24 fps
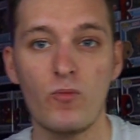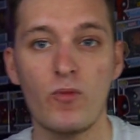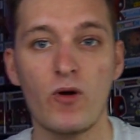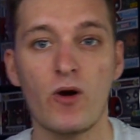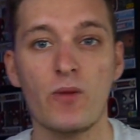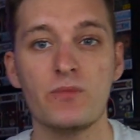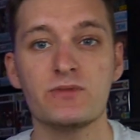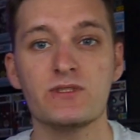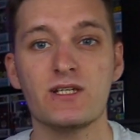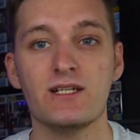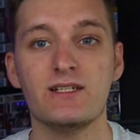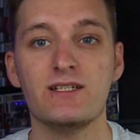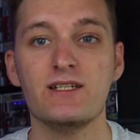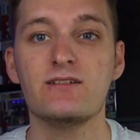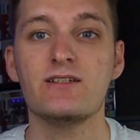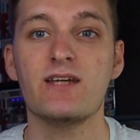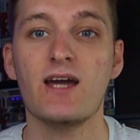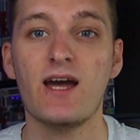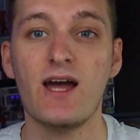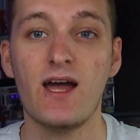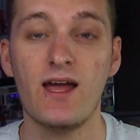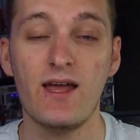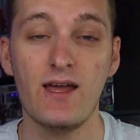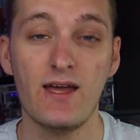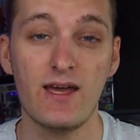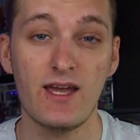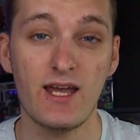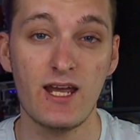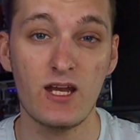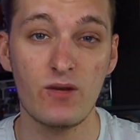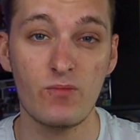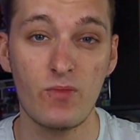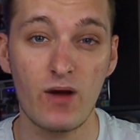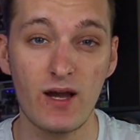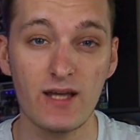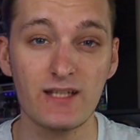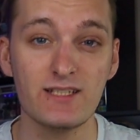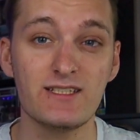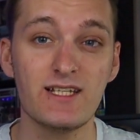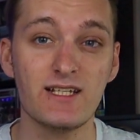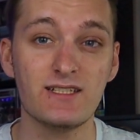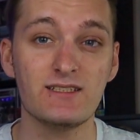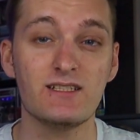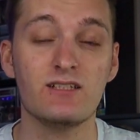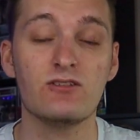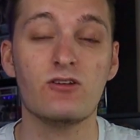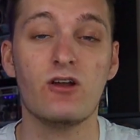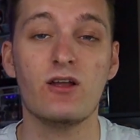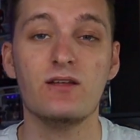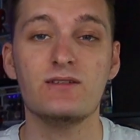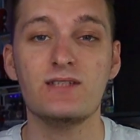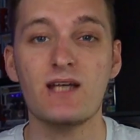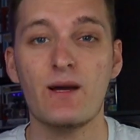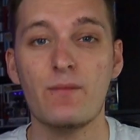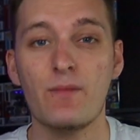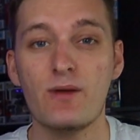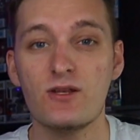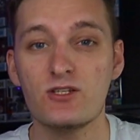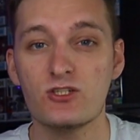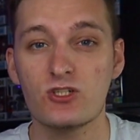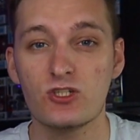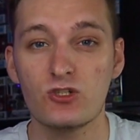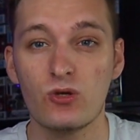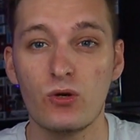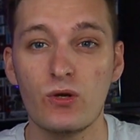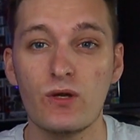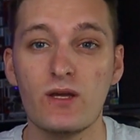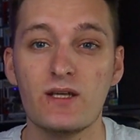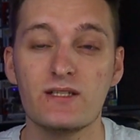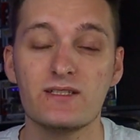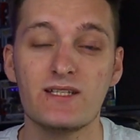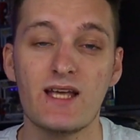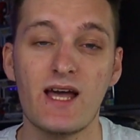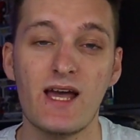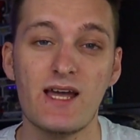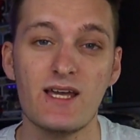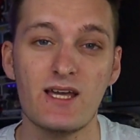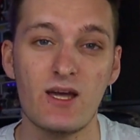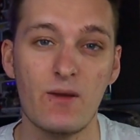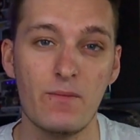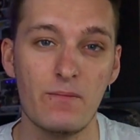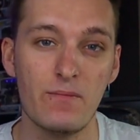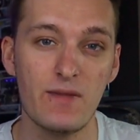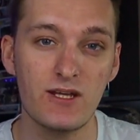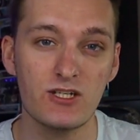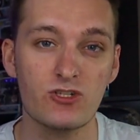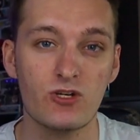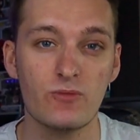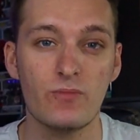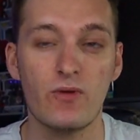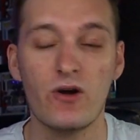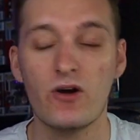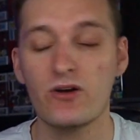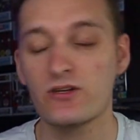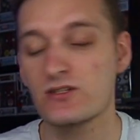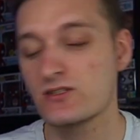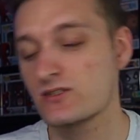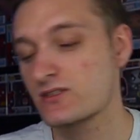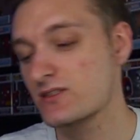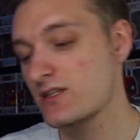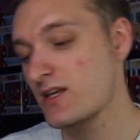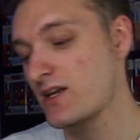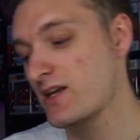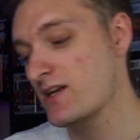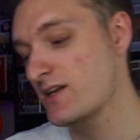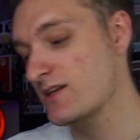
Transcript: pops I did get in my $60 damaged ToyUSA mystery box.